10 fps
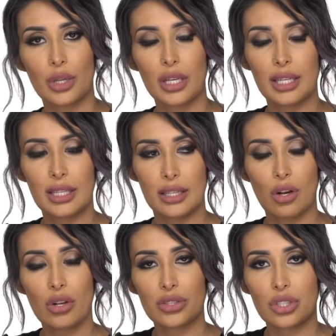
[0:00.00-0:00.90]
it
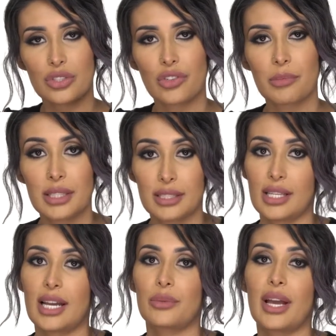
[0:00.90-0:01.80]
all starts from
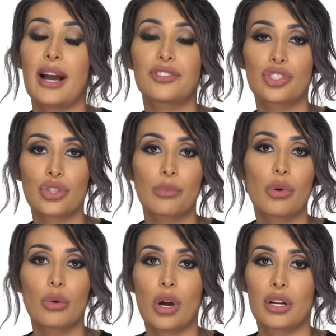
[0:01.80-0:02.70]
inside. We have to drink
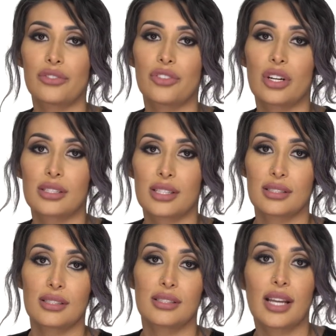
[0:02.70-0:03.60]
more water for our skin
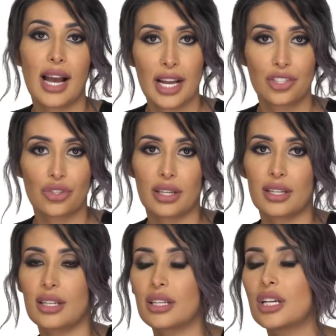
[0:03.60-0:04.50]
to stay
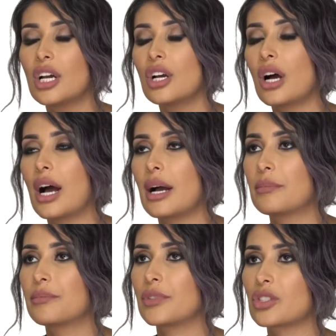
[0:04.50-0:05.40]
hydrated.
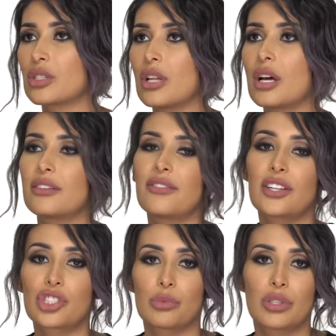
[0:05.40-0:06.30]
There's a lot of
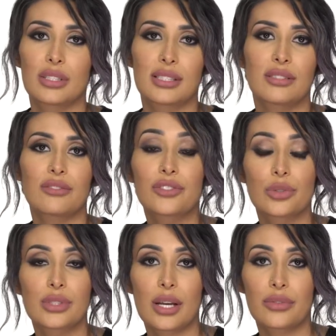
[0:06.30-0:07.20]
vegetables and
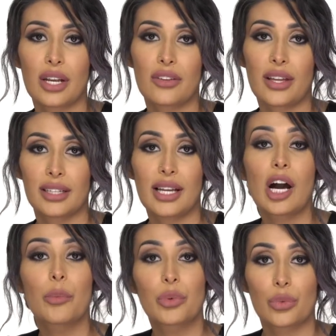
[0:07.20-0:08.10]
fruits out there that can
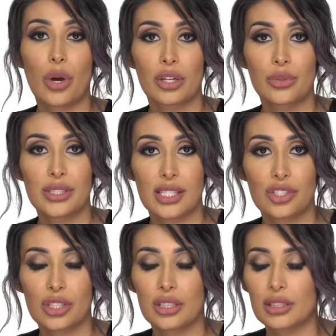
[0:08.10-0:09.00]
help with water
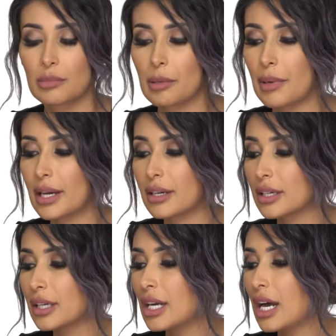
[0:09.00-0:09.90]
retention a little bit better